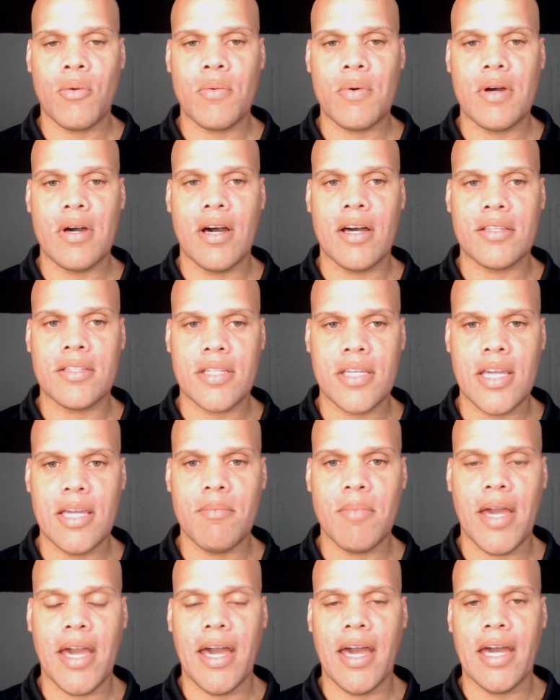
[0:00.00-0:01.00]
a team
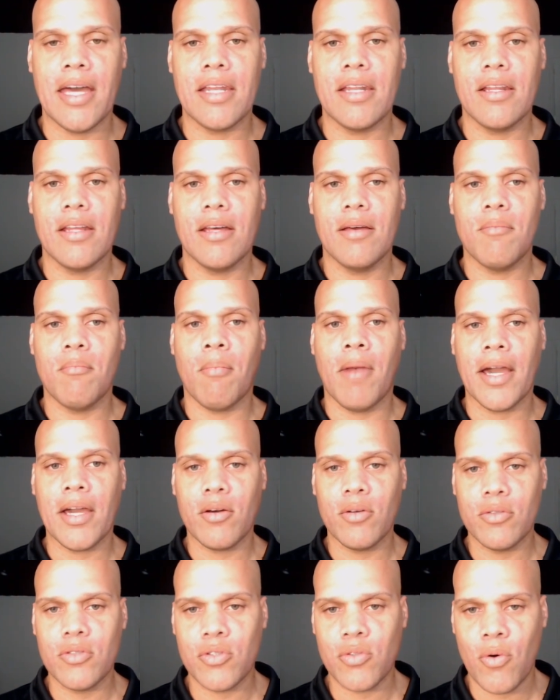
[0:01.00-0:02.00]
had Michael
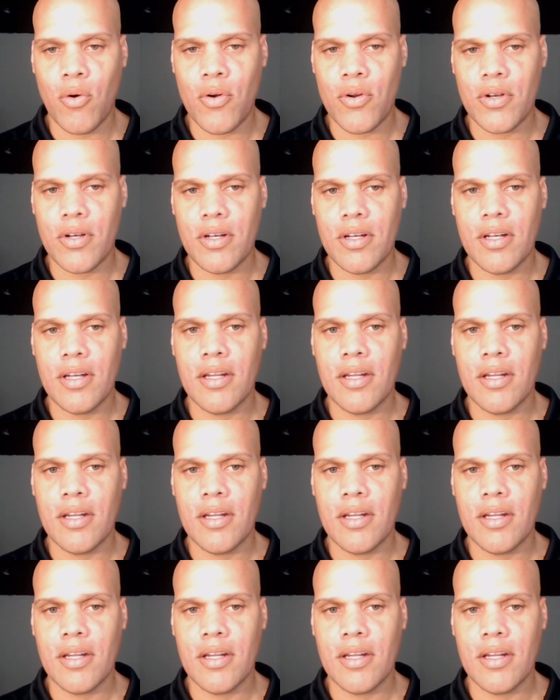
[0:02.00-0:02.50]
Jordan